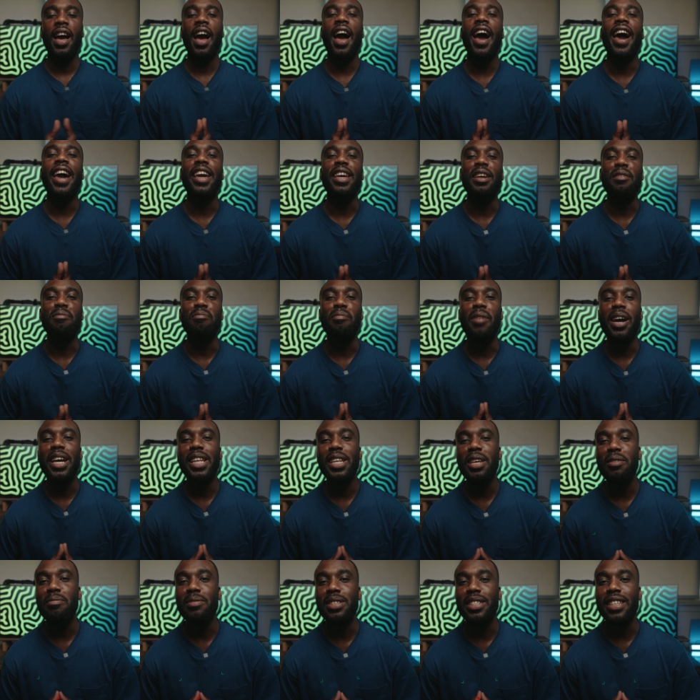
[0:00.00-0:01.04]
Hi, my
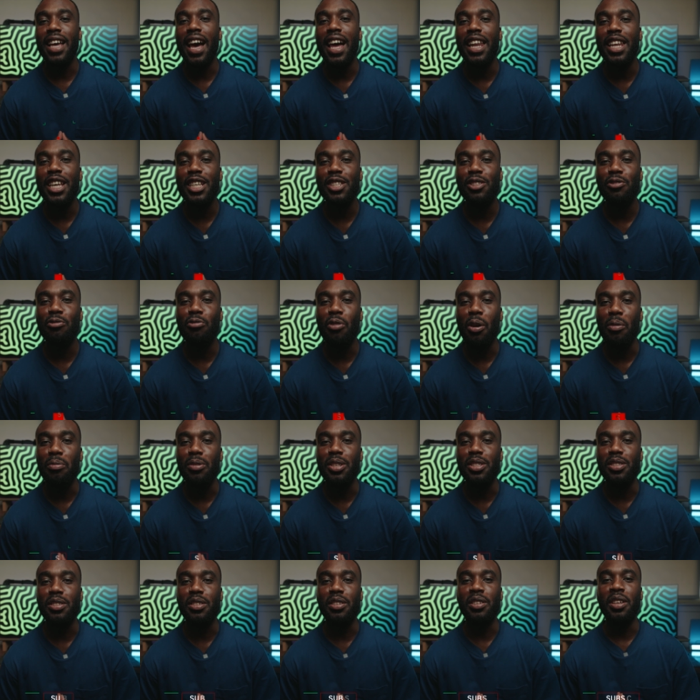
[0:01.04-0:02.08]
name is Alex
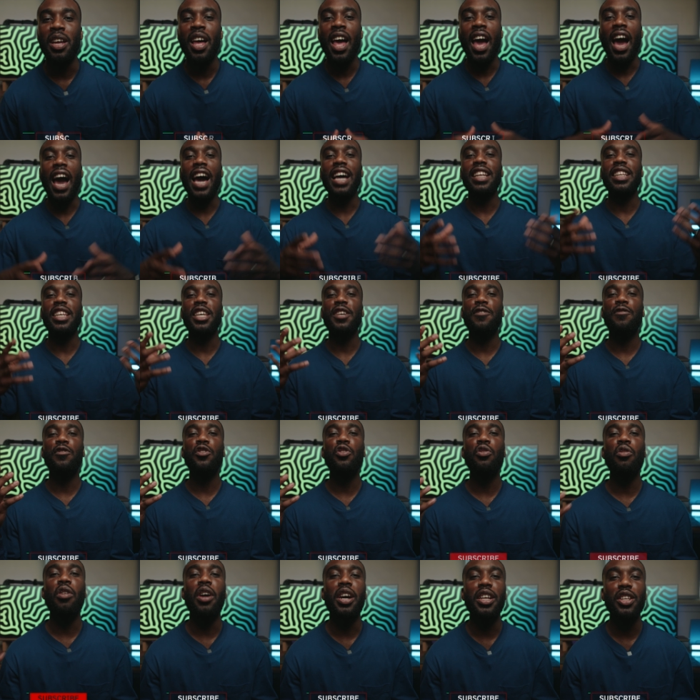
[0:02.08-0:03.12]
Robinson, and if
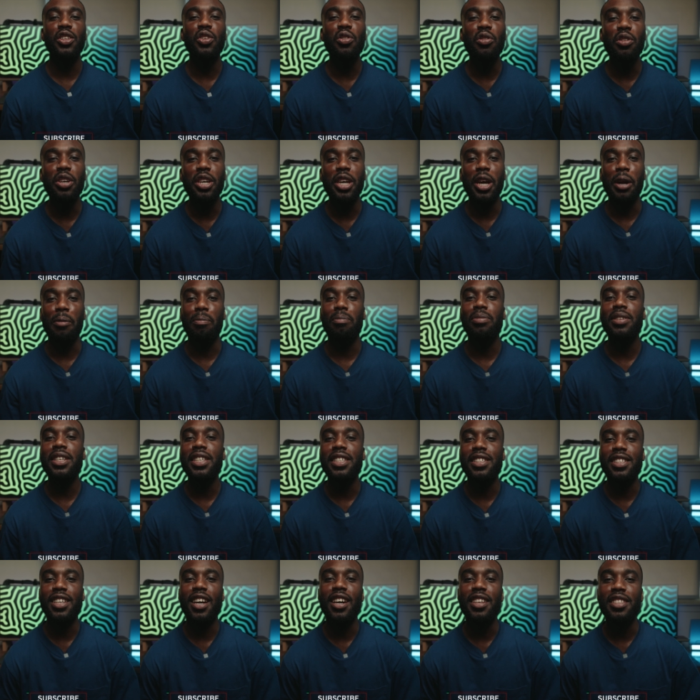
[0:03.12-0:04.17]
you are new here,
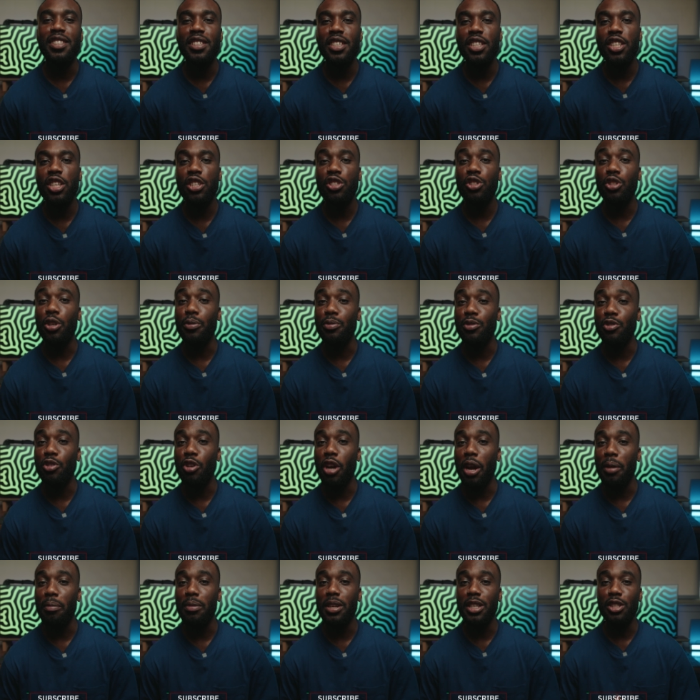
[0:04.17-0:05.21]
please consider
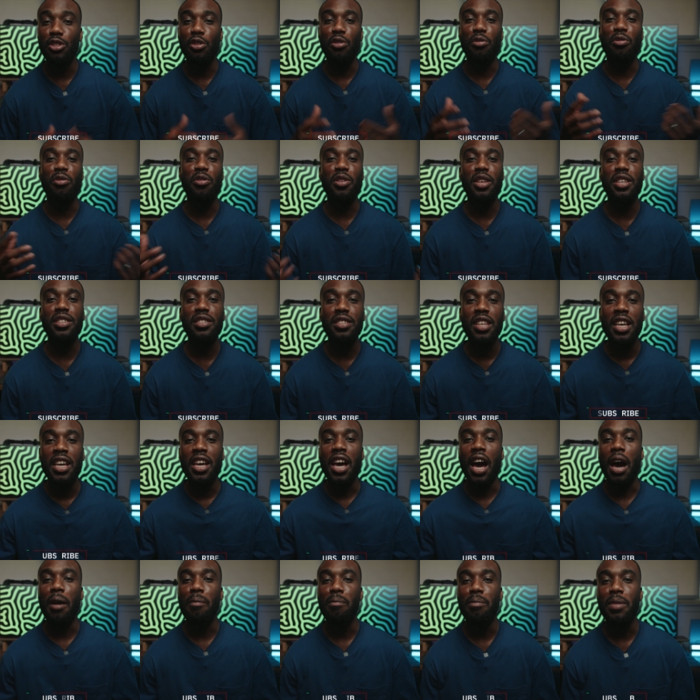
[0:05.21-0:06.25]
subscribing to this
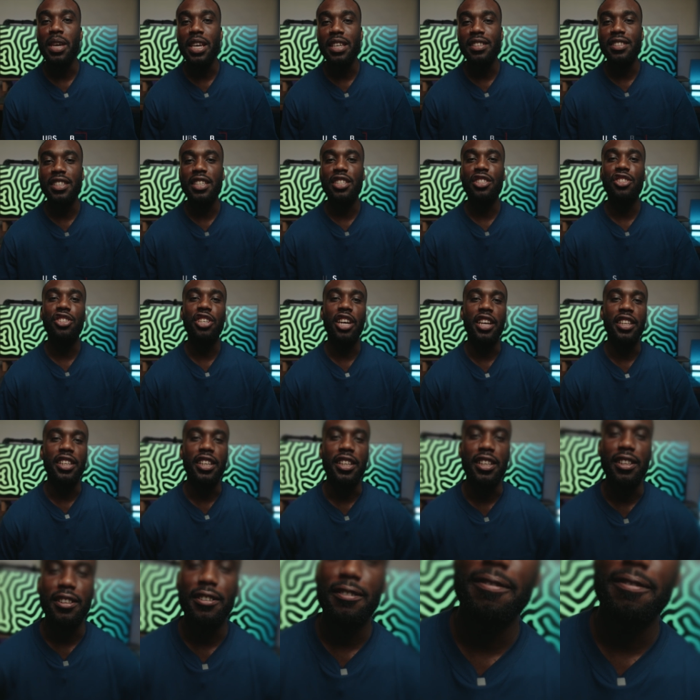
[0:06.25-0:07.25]
amazing channel.